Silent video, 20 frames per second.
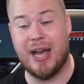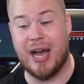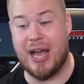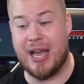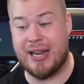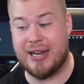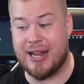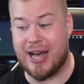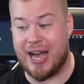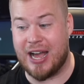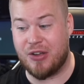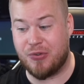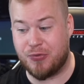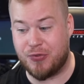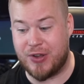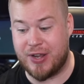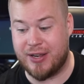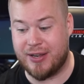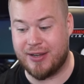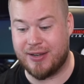And I
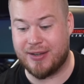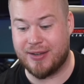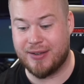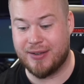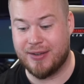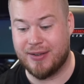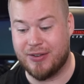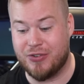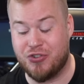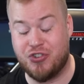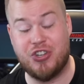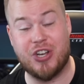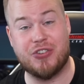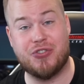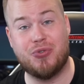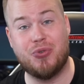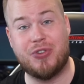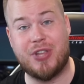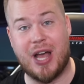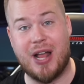think,
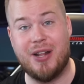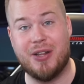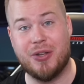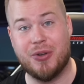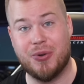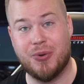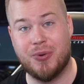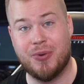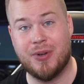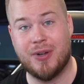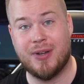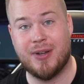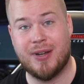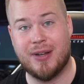just to tell you,